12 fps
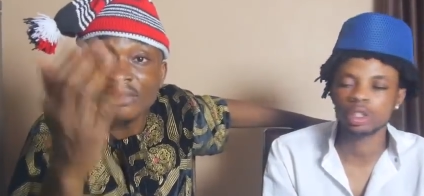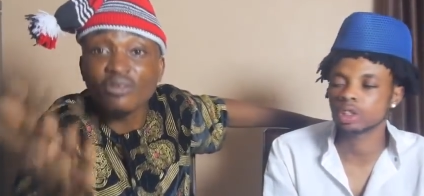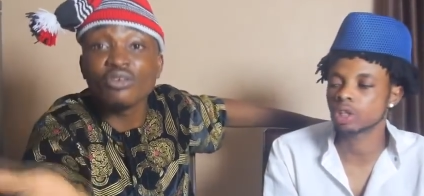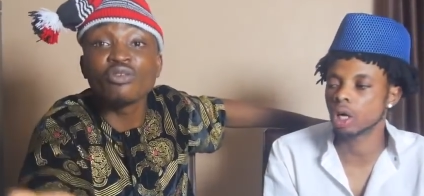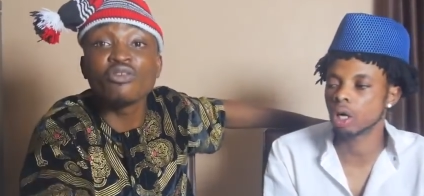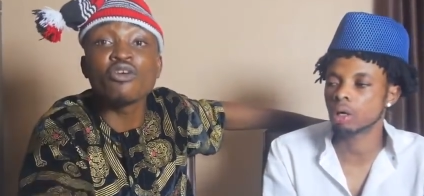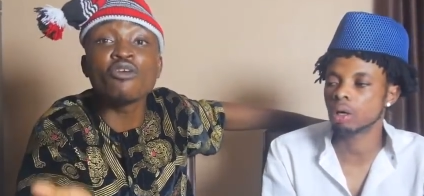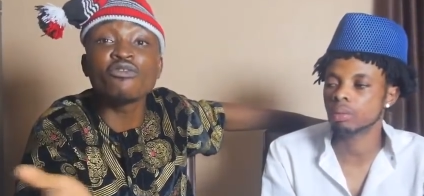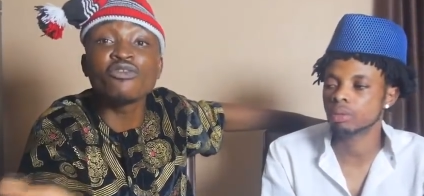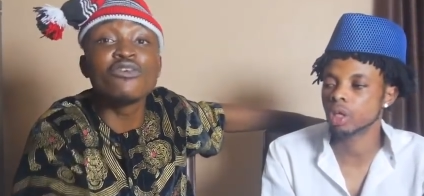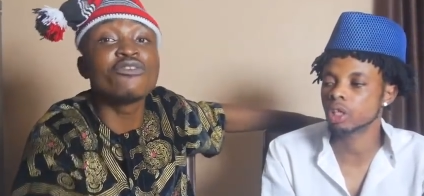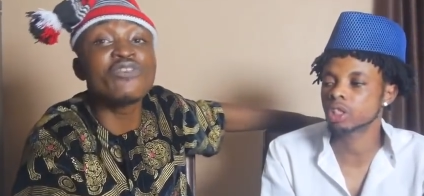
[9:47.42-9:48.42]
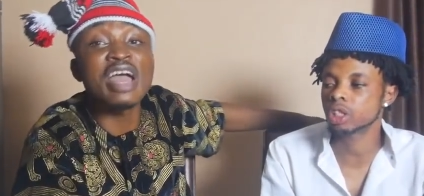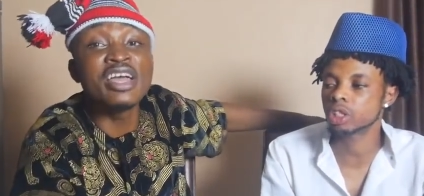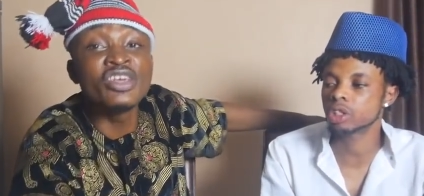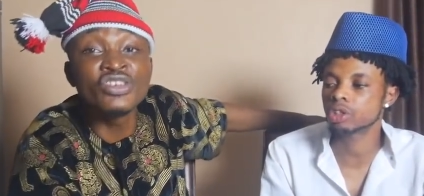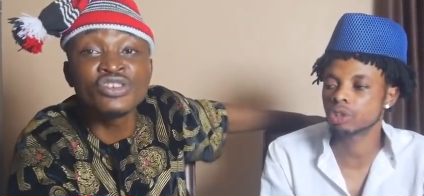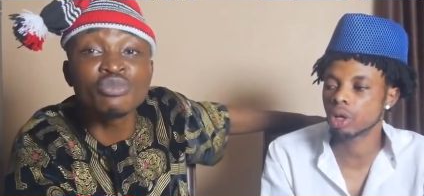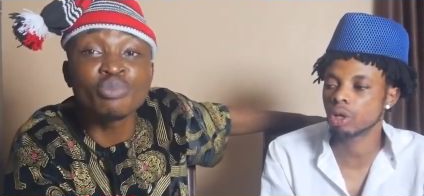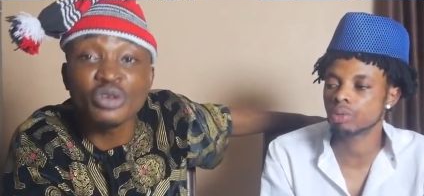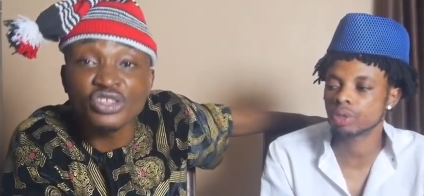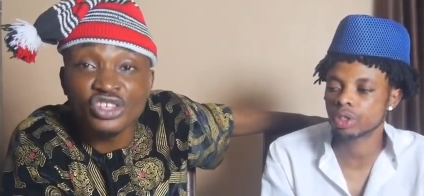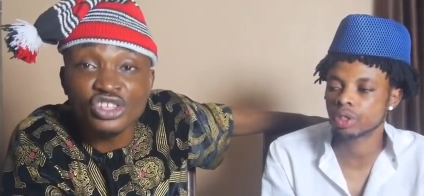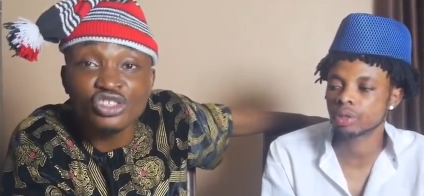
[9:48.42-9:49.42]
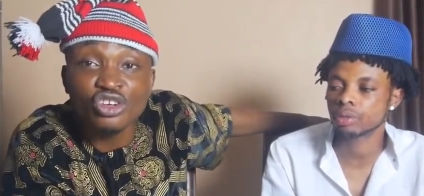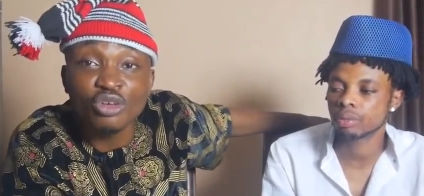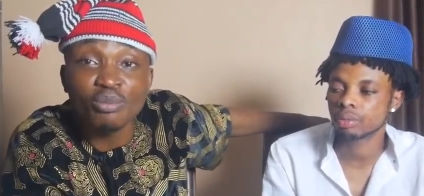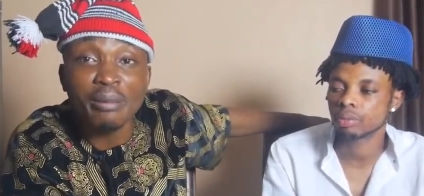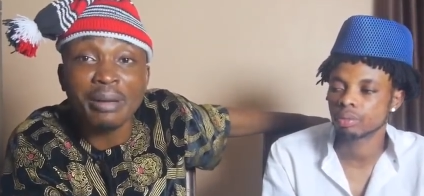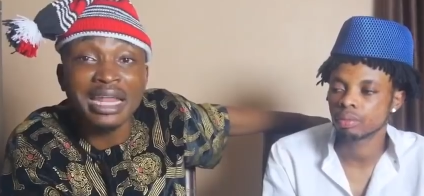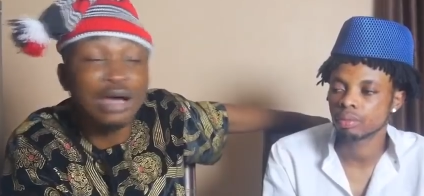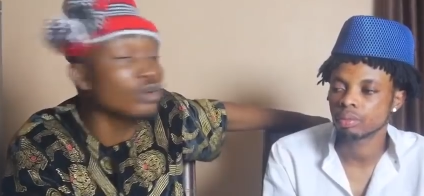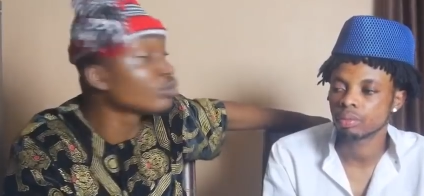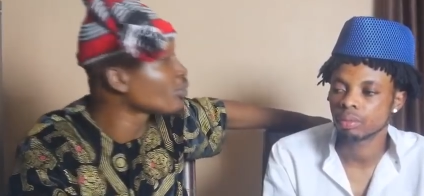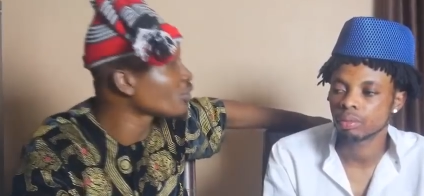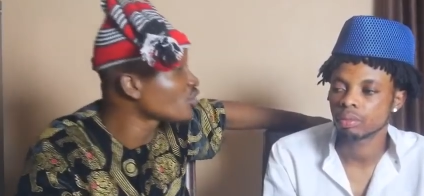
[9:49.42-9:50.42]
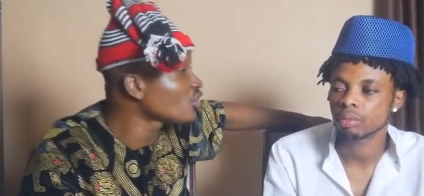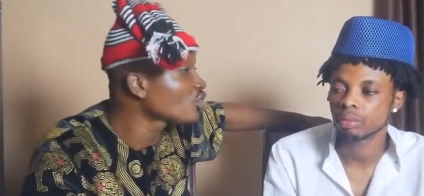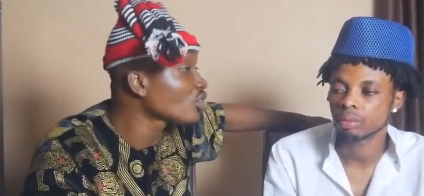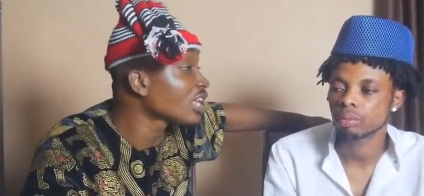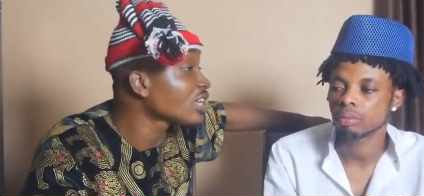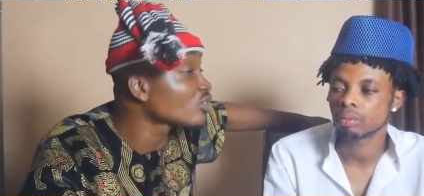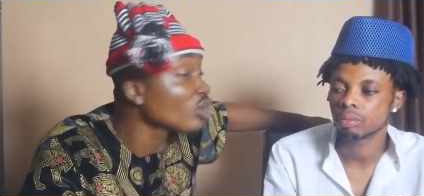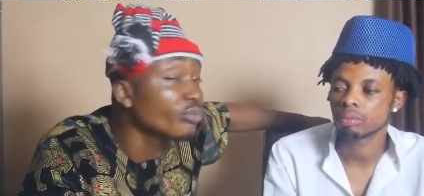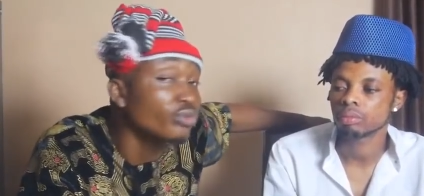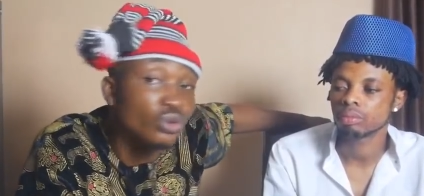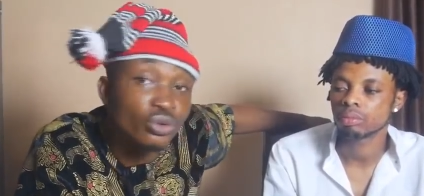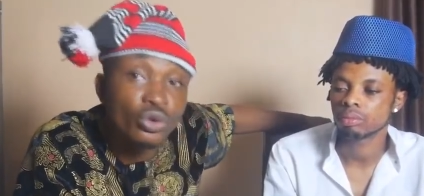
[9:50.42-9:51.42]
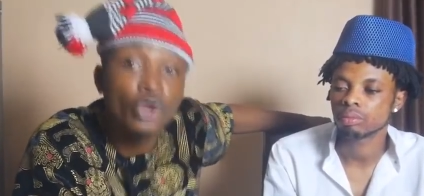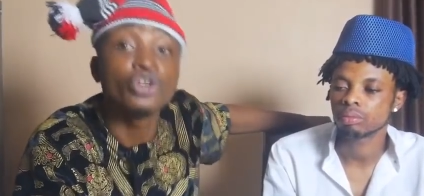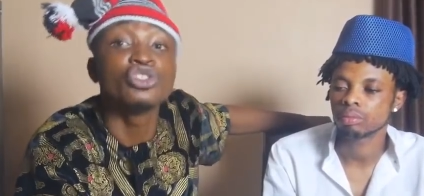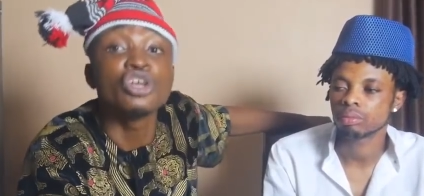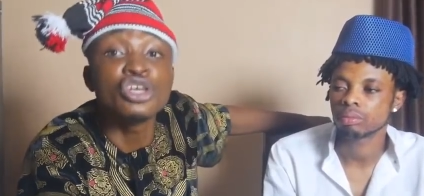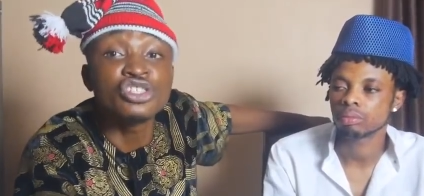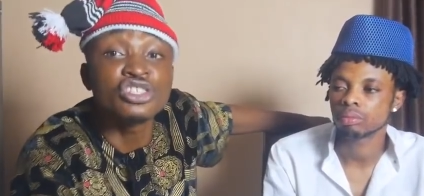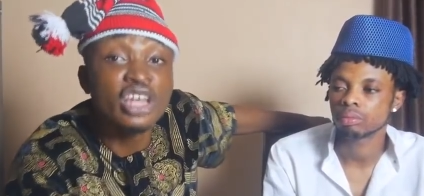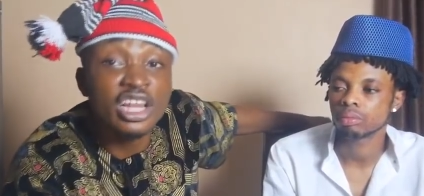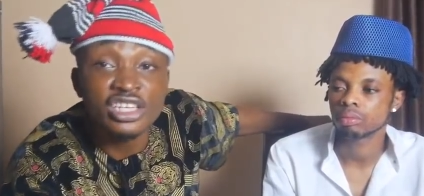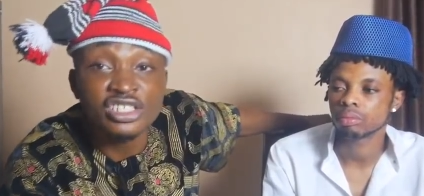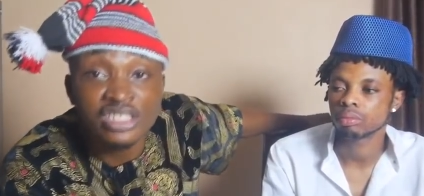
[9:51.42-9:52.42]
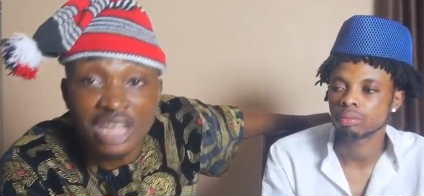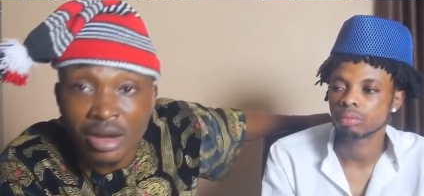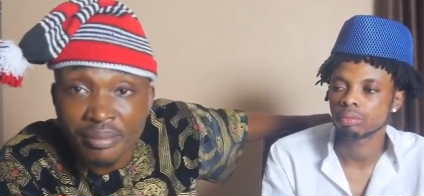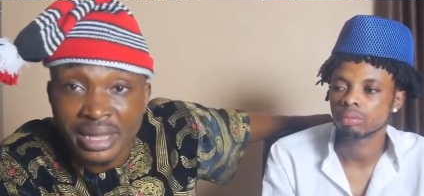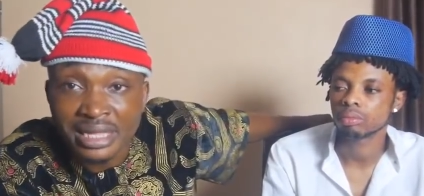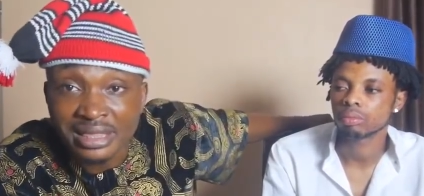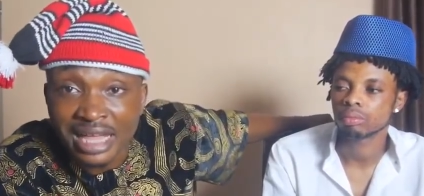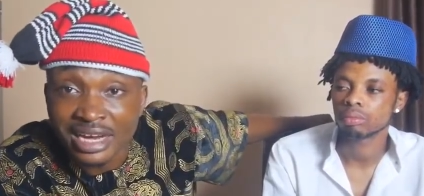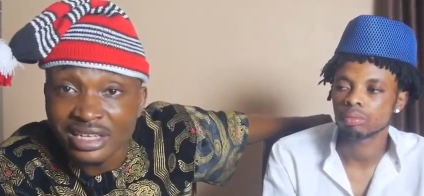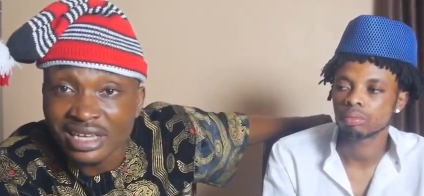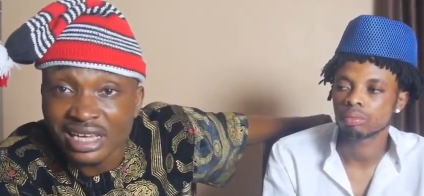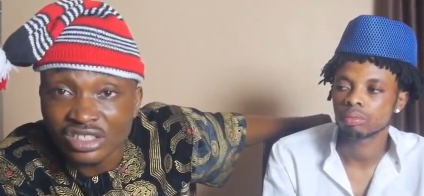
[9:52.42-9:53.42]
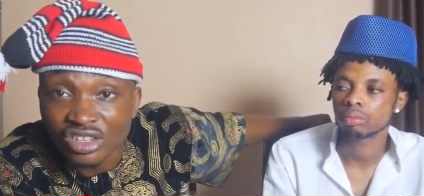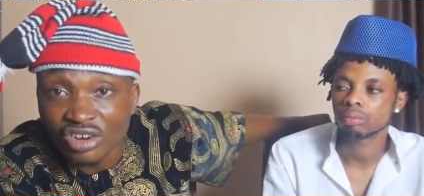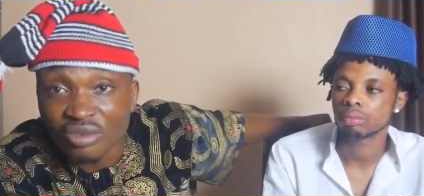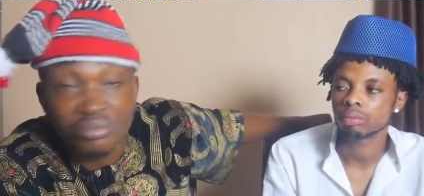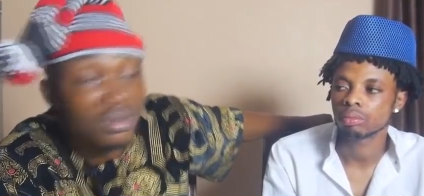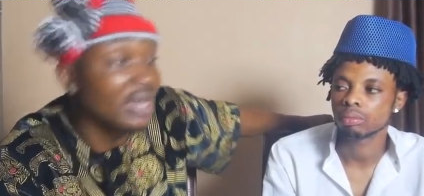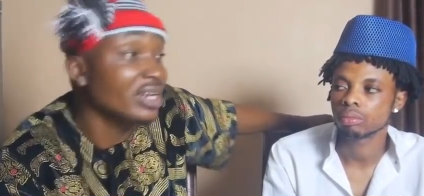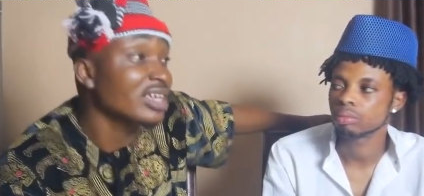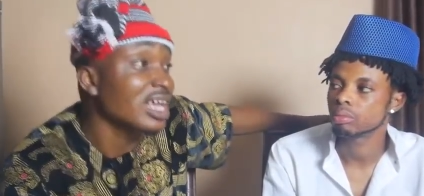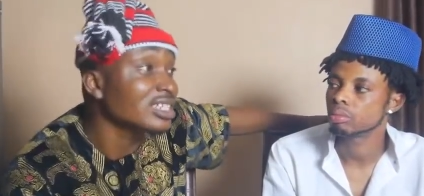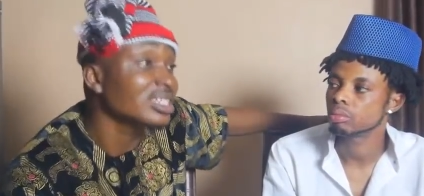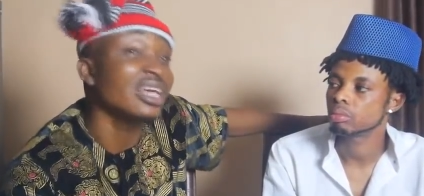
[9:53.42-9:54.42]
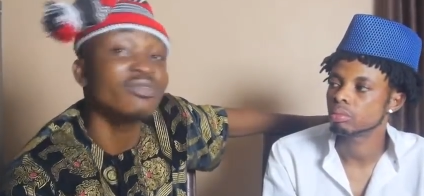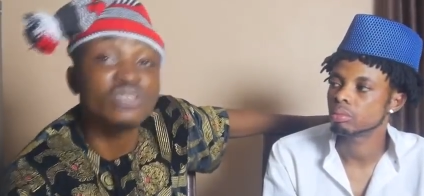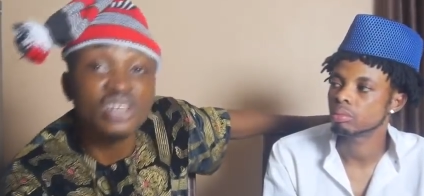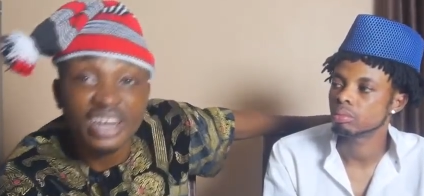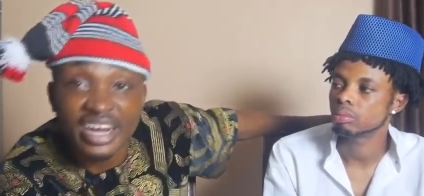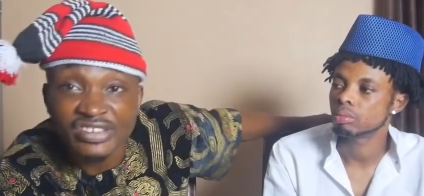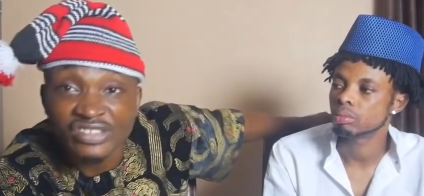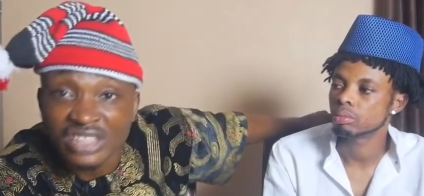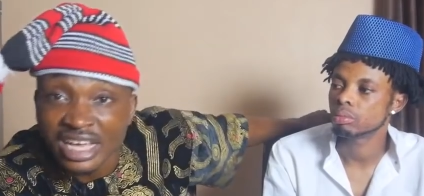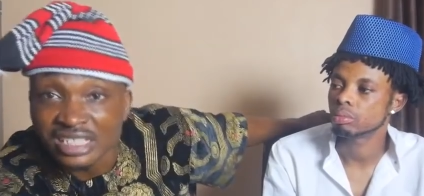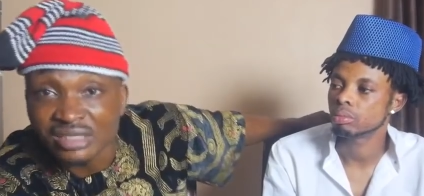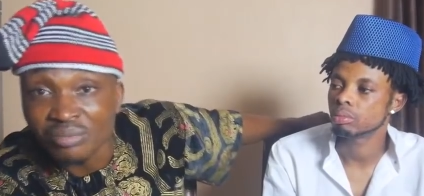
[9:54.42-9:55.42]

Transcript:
Speaker 1: He's now Fufeyin's prediction, Babalawo's prediction has come through. Jesus Israel is now mental. He has run mad. He has left Christ. Now